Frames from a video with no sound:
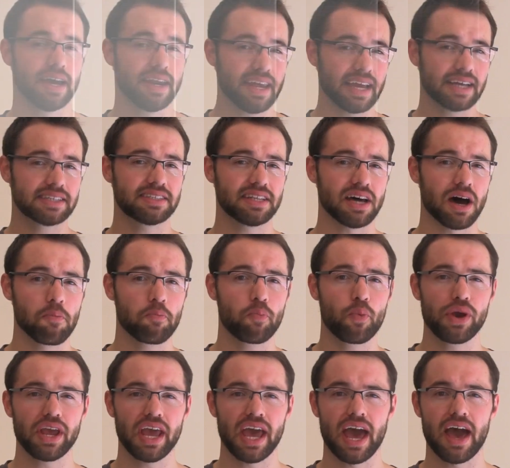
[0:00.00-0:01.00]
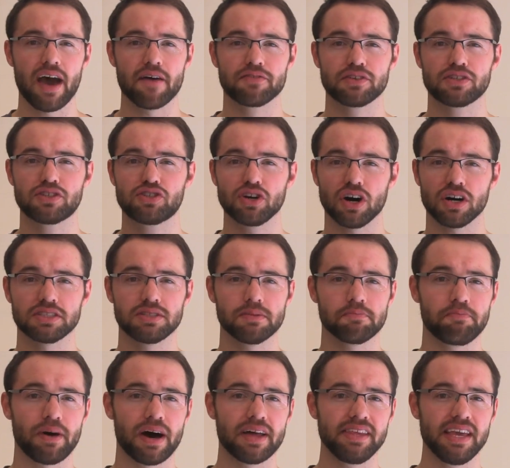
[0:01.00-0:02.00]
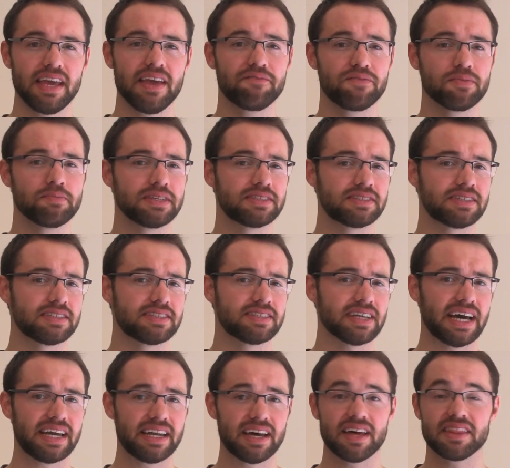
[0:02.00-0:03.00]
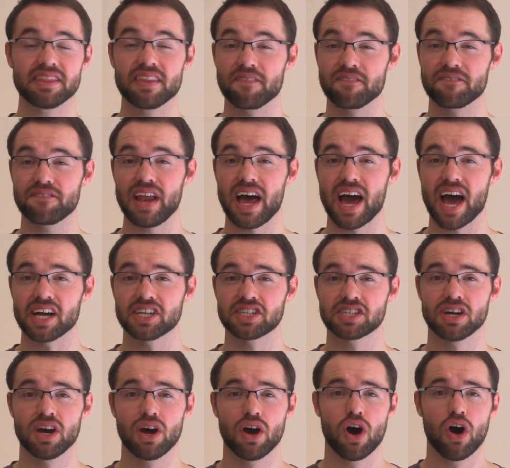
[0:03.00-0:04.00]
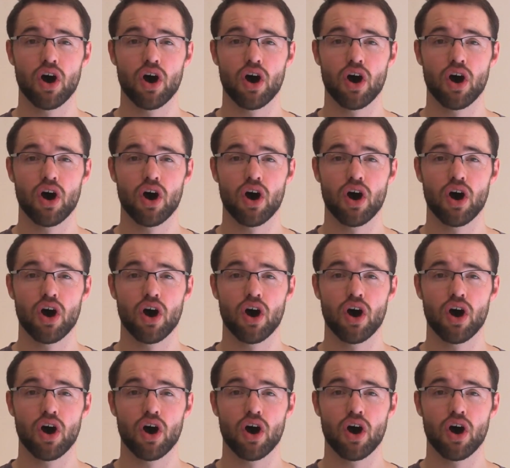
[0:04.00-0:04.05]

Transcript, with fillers: Next up, we have Dot by the infamous designer Tha PHLASH